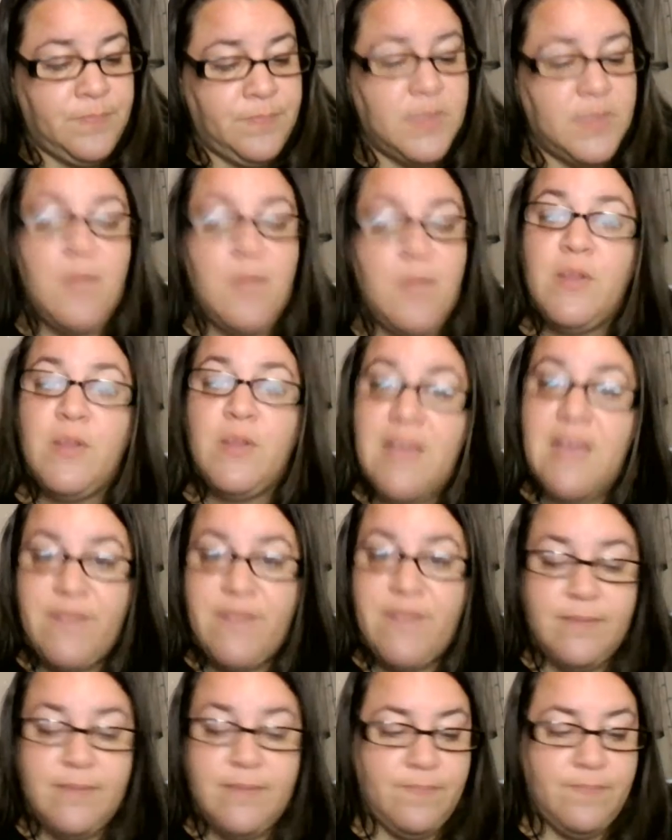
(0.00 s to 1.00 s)
Number
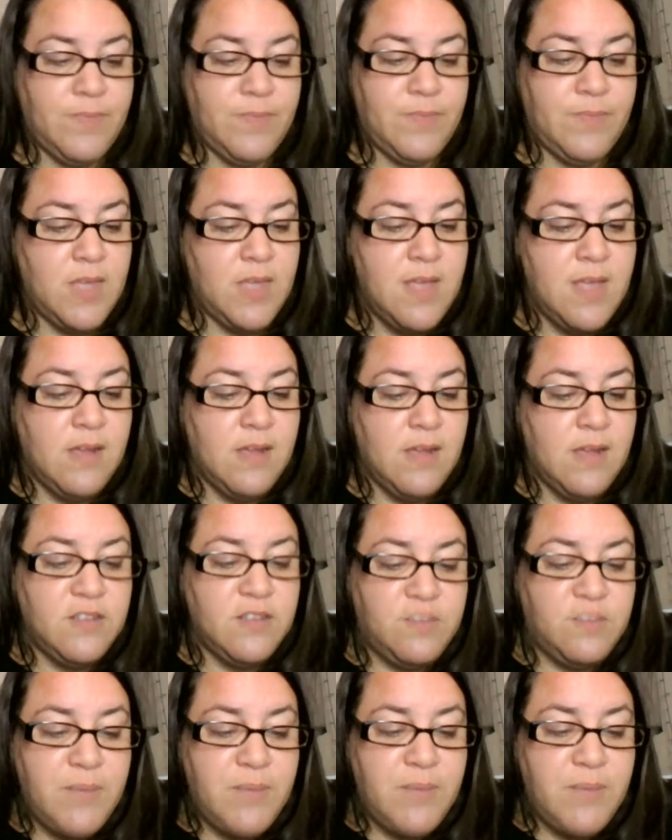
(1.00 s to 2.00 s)
11,
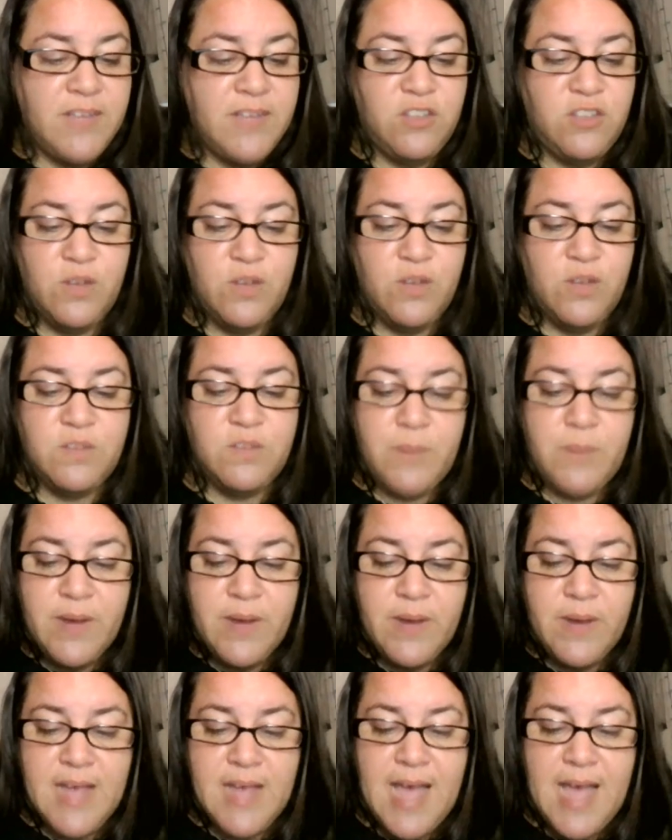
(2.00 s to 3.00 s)
speak to your
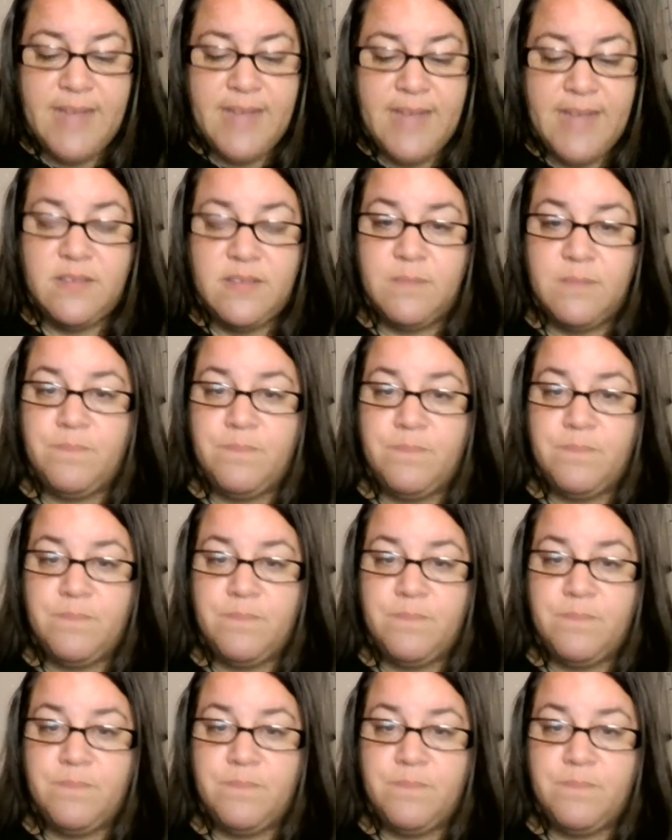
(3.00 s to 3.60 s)
spirit guides,